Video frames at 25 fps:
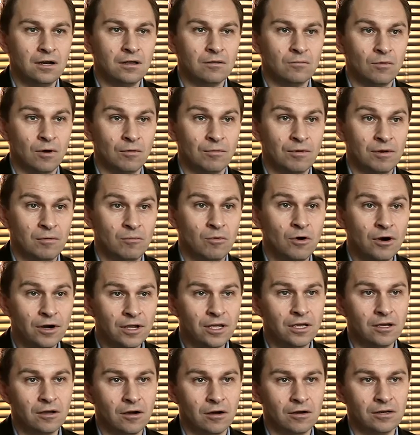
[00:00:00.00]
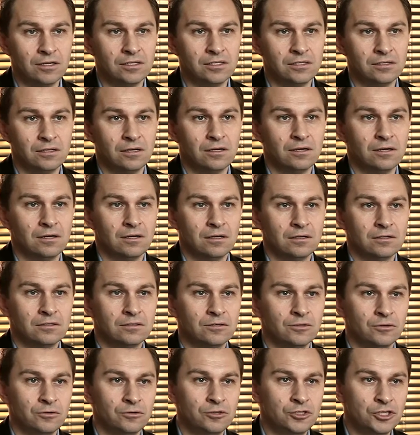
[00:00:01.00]
what we're working on is
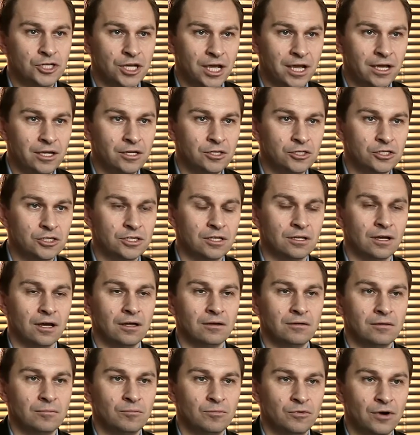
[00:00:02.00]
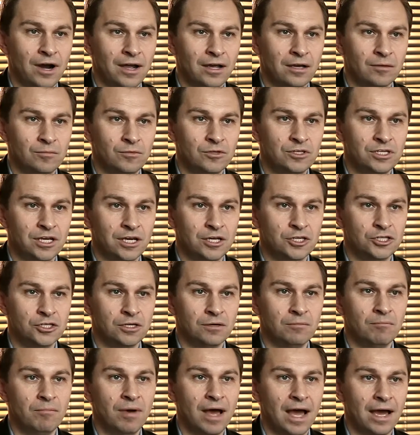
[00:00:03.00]
to change that BRCA
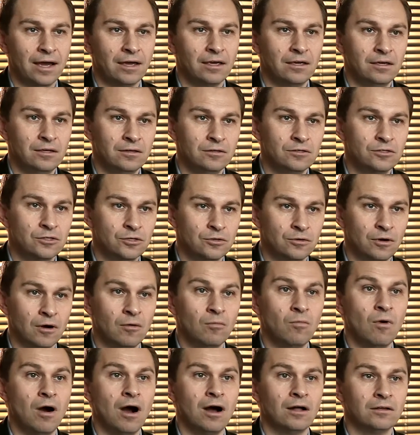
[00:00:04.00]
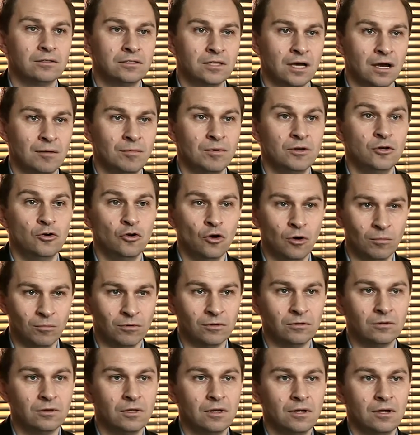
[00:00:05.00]
mutation back into a wild type, a
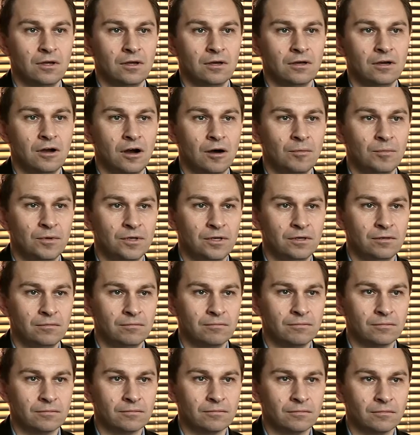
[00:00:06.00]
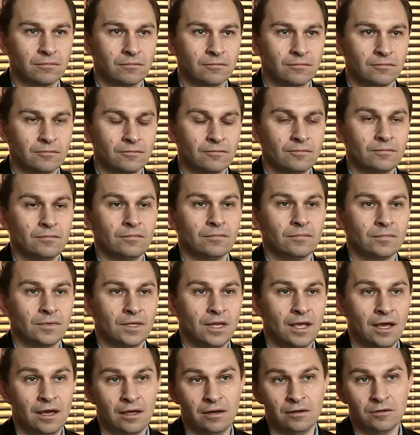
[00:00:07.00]
normal copy
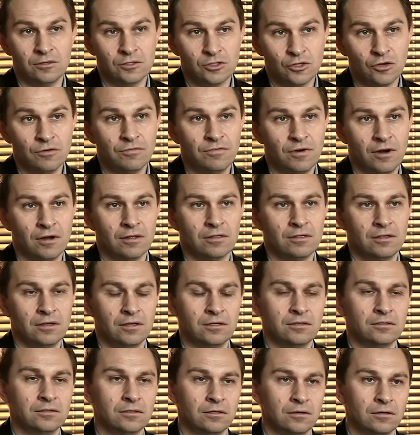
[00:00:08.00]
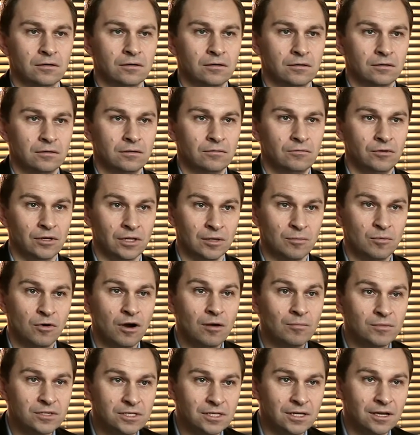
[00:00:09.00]
and so far, things look really
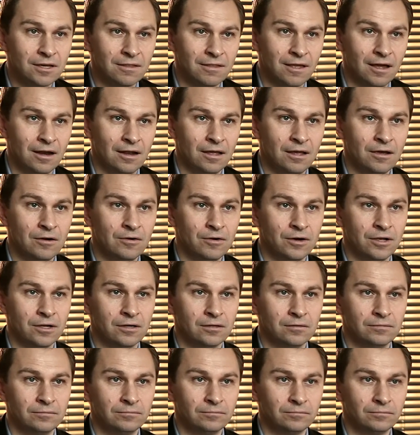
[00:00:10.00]
promising in that area.